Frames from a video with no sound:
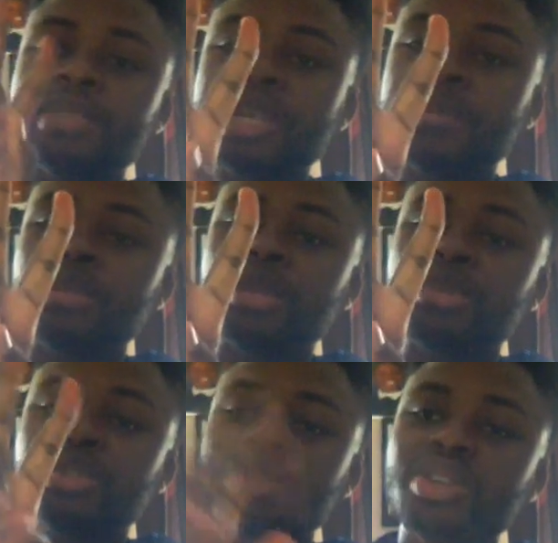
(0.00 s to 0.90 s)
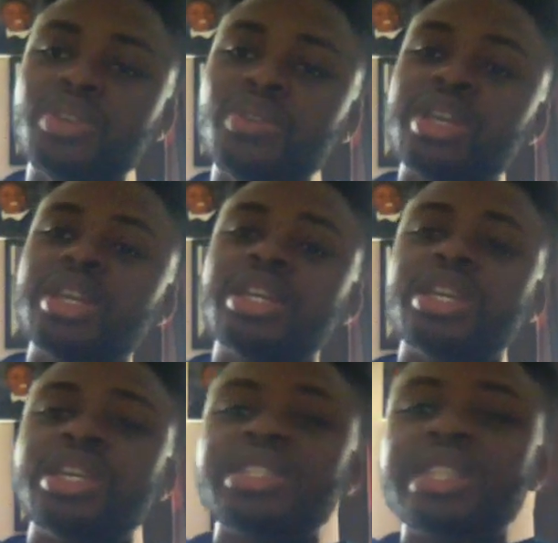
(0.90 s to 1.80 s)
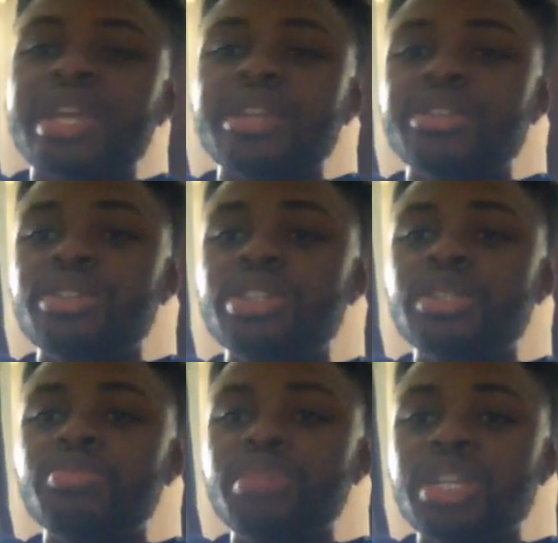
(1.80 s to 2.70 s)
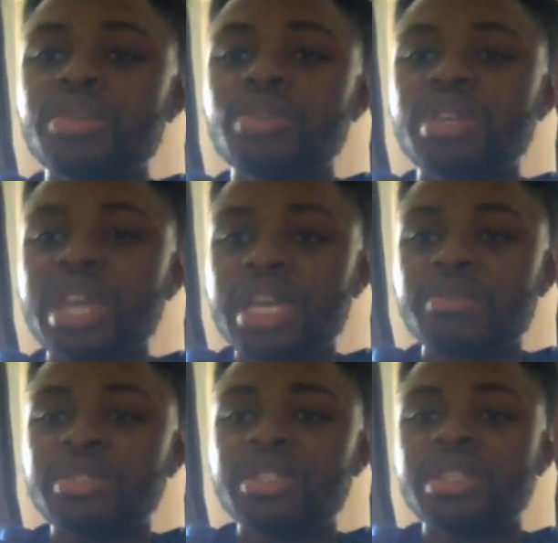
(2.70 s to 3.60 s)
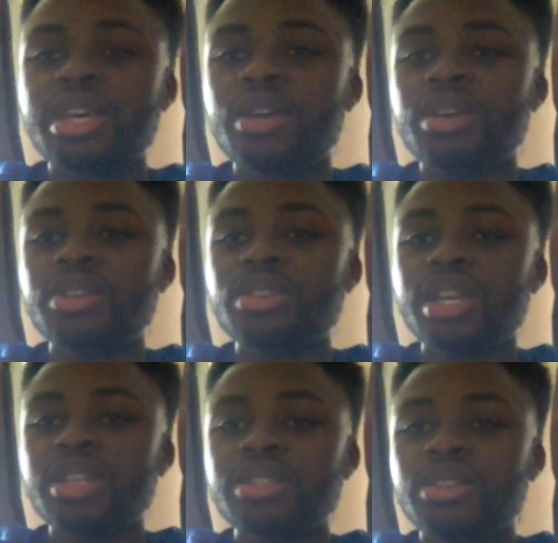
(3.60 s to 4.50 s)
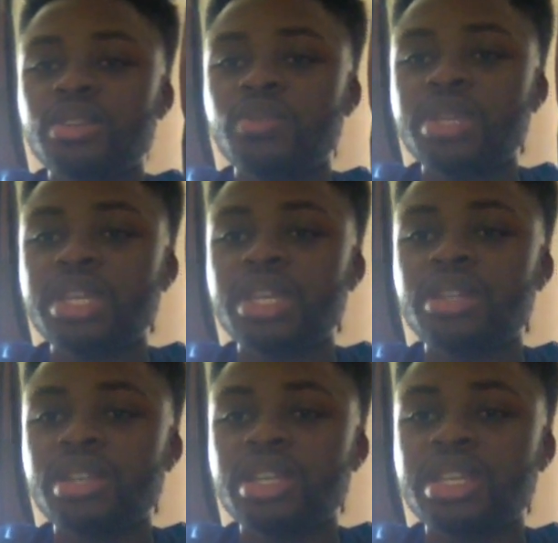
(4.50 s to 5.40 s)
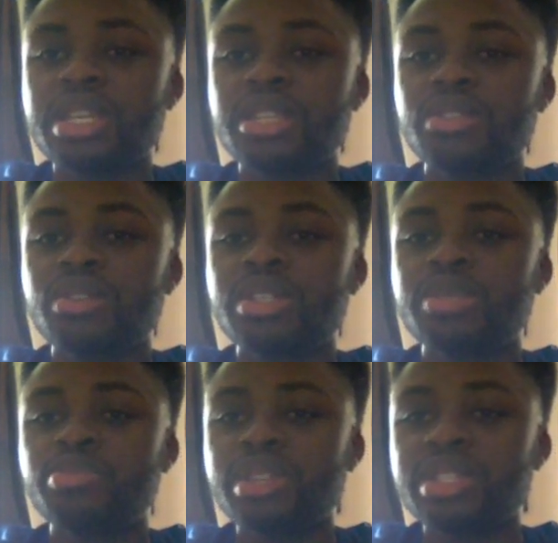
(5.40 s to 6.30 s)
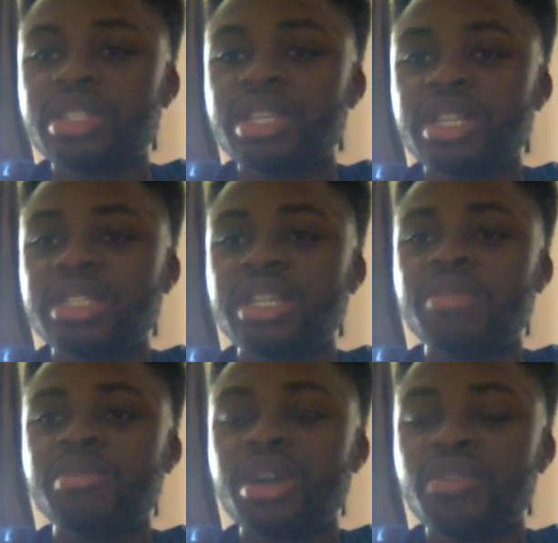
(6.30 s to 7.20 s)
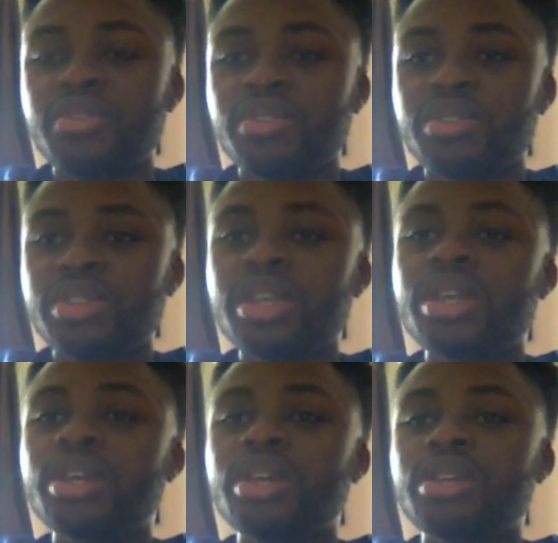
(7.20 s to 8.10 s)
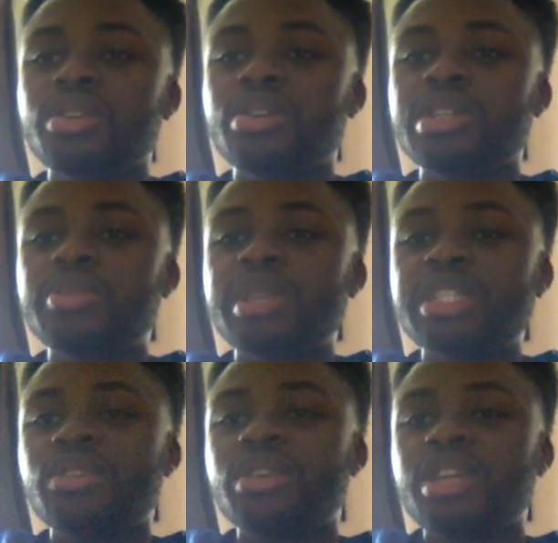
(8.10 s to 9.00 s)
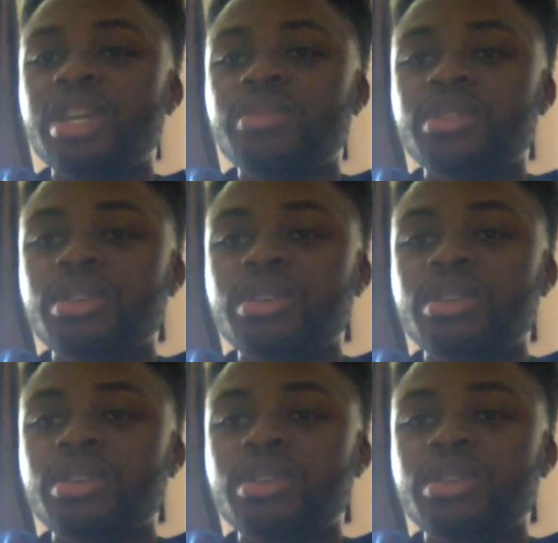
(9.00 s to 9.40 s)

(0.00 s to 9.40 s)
Tip number 2 is that to spread out your games. Now, as you guys know, weekend league is not a sprint; it's a marathon. You gotta space out your games.